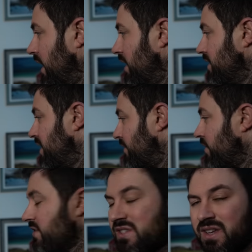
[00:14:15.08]
uh,
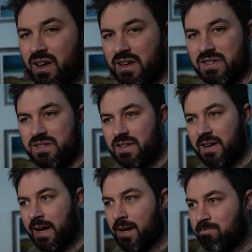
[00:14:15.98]
different sized
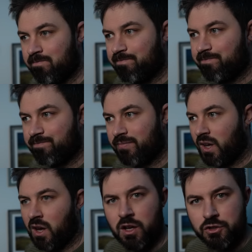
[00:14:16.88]
um,
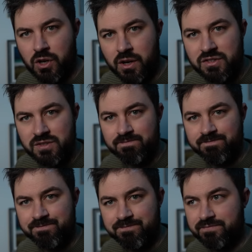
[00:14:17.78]
hard drives.
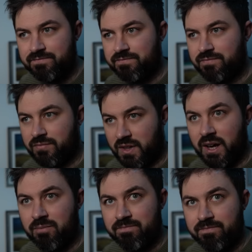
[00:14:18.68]

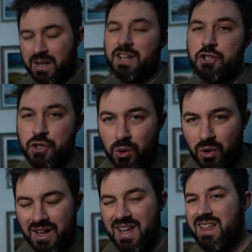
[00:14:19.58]
Yeah, but in
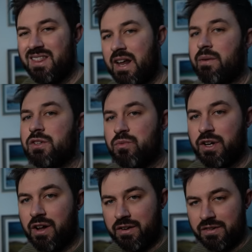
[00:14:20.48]
short, there is
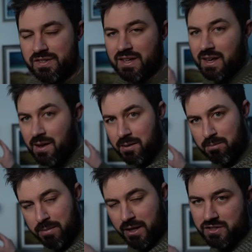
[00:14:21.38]
redundancy
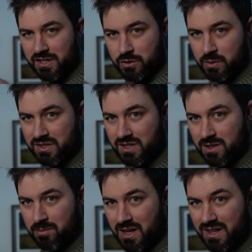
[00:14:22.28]
built into a
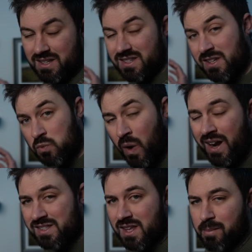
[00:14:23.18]
system like this, as
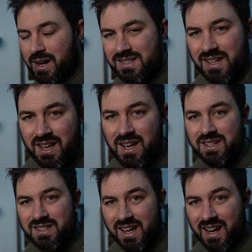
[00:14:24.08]
well as the ability
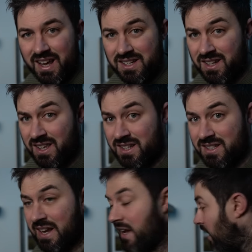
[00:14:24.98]
to connect to the
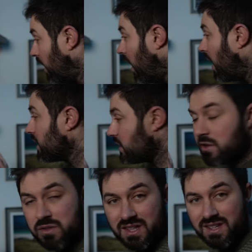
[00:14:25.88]
internet. Now, I
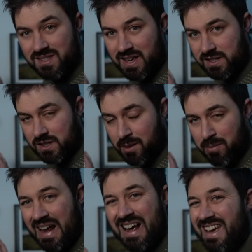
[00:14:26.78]
use this
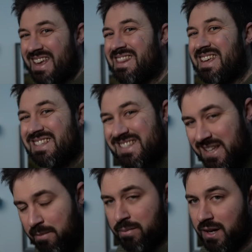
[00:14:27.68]
setup in the
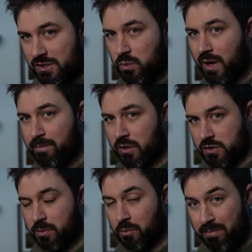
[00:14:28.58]
simplest way
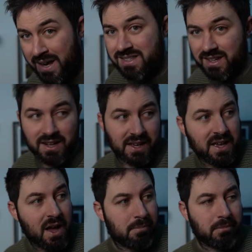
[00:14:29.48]
possible. Basically,
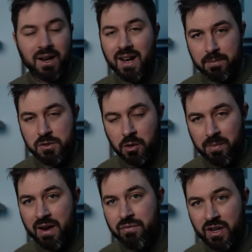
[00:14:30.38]
my
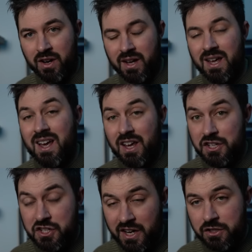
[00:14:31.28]
laptop every night
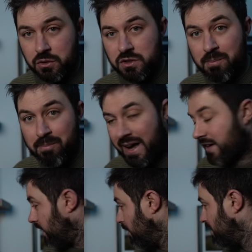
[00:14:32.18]
is scheduled to
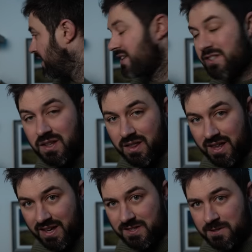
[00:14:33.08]
back up to
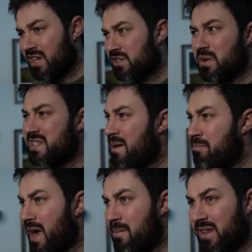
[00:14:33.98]
this. So at ten
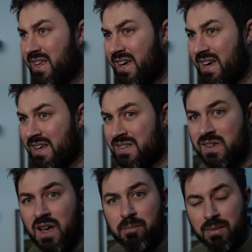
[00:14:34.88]
p m, I think it
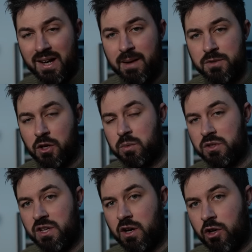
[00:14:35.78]
is, my laptop will
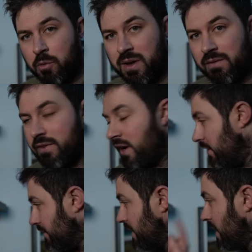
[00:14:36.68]
start copying
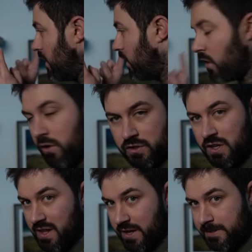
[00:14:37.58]
files
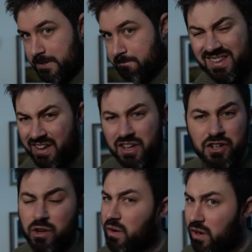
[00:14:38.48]
onto this. Now, you
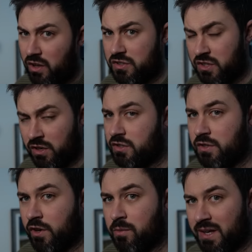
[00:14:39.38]
can do lots and lots
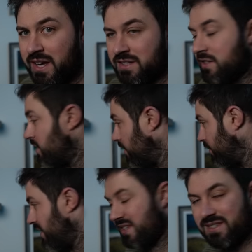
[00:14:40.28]
of complicated stuff
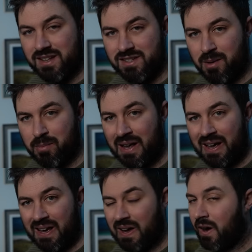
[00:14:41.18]
with this setup.
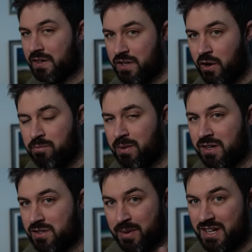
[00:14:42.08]
Uh, I don't,
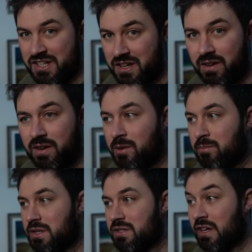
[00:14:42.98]
because I'm an idiot,
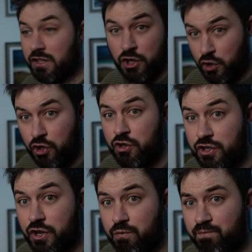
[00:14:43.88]
but uh, you
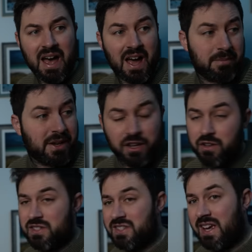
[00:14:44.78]
could do. And I mean, you
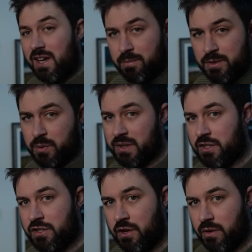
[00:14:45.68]
could sync between
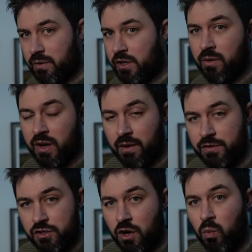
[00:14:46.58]
the two. Currently, I've
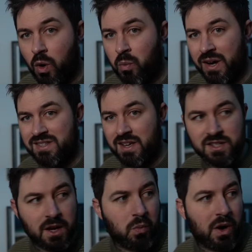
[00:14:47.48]
just got a one way
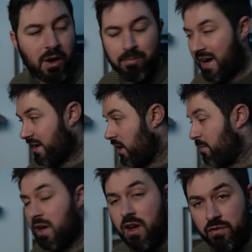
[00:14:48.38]
setup where I back
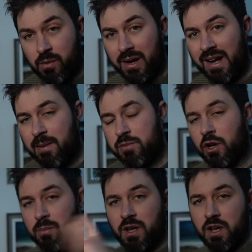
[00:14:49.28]
up from my
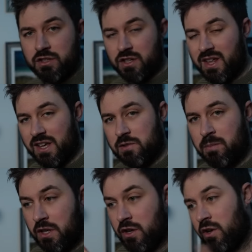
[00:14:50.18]
laptop to this,
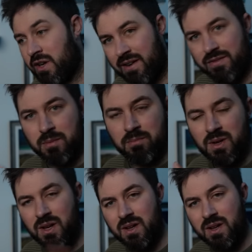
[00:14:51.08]
but you could have them